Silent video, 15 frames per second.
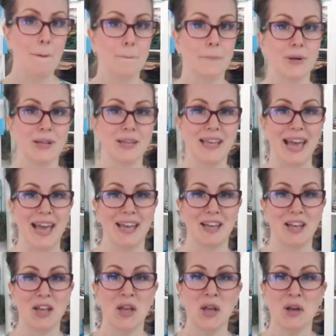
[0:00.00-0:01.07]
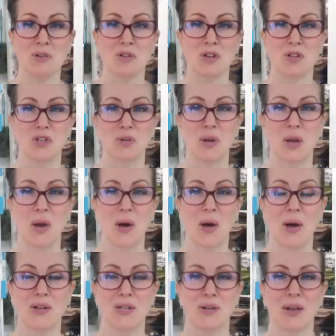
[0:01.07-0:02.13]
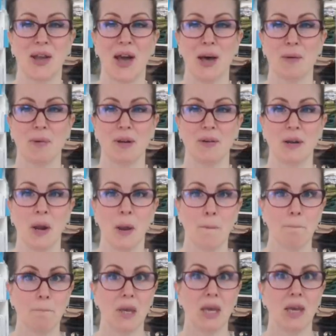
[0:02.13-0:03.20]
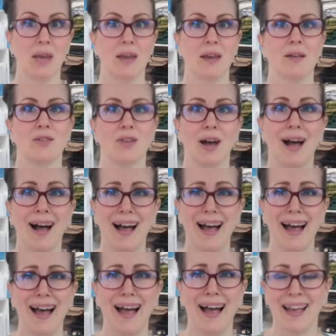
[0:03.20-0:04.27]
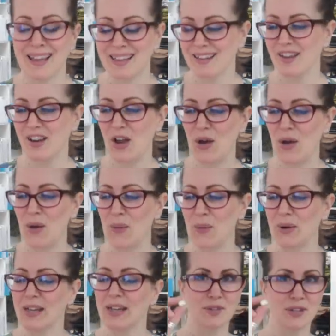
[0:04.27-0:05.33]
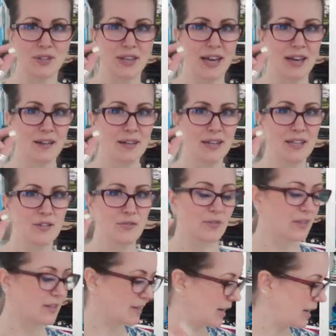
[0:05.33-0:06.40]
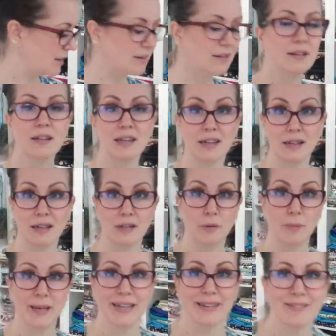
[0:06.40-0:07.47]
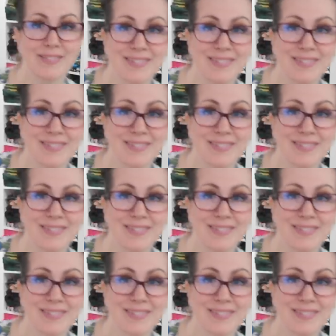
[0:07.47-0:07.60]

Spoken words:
But yeah, I was just doing it up and doing bing, I was like, ah no. So yeah, need to fix that in a little bit.